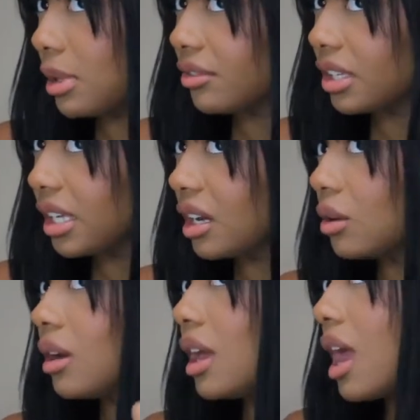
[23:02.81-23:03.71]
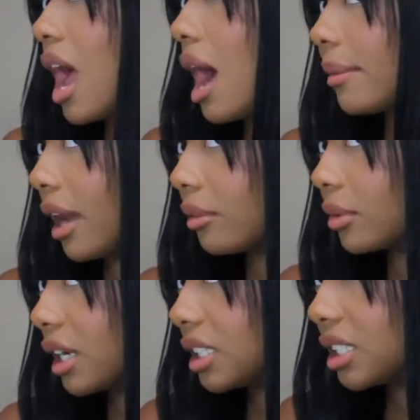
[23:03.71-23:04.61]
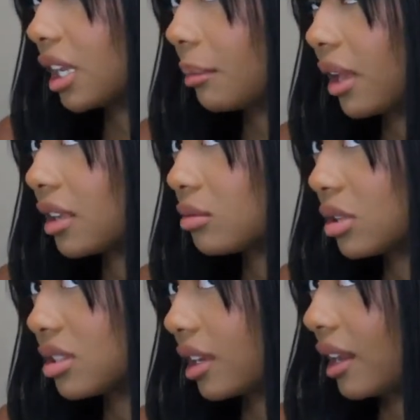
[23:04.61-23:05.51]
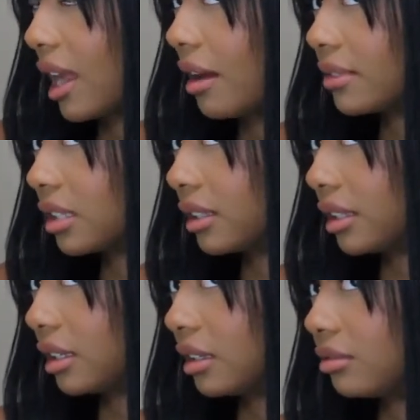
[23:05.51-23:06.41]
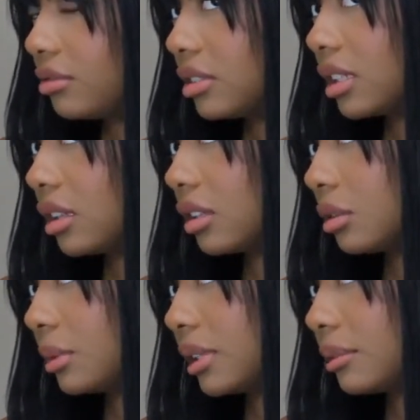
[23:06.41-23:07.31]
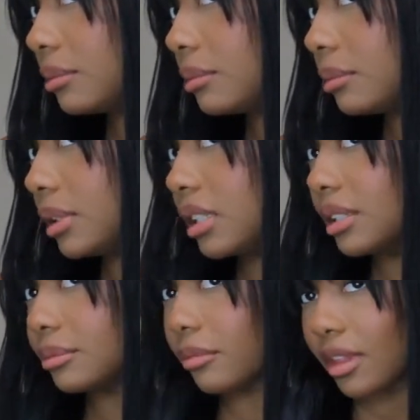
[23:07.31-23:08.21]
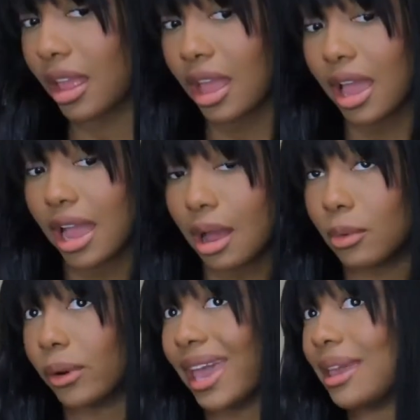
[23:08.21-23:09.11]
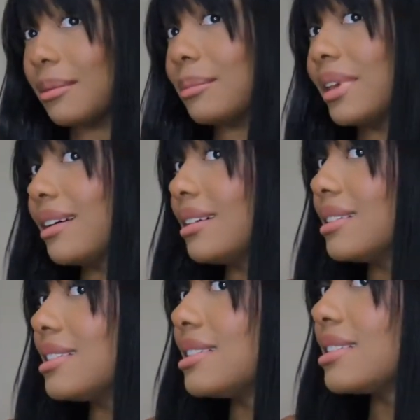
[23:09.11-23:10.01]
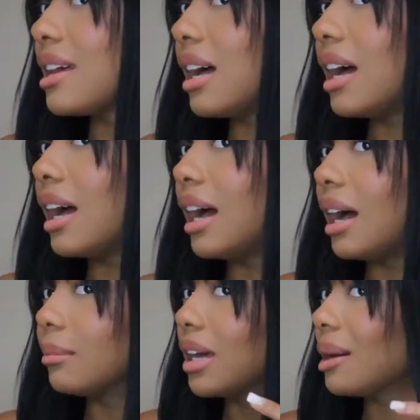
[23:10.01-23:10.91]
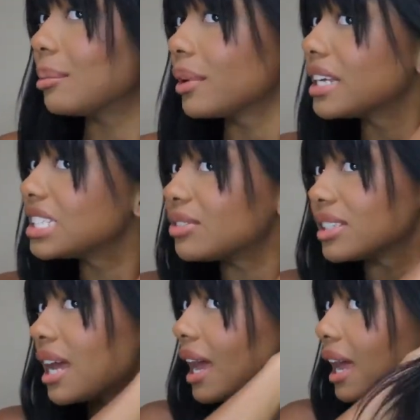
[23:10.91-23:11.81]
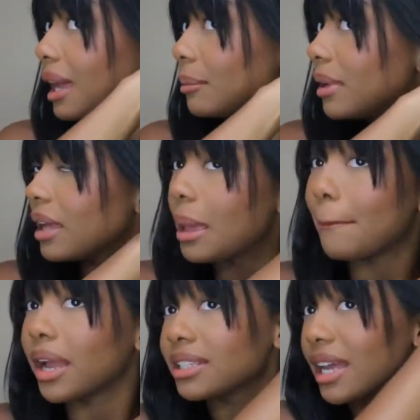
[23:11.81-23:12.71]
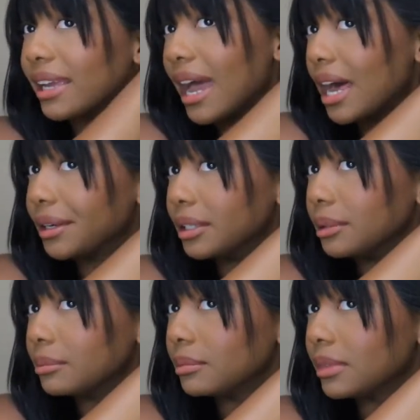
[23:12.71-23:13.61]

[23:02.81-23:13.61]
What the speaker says: my video. I'm not rushing because once again I have to leave in a little bit, but I'm okay because I'm not pressed for time because I got up.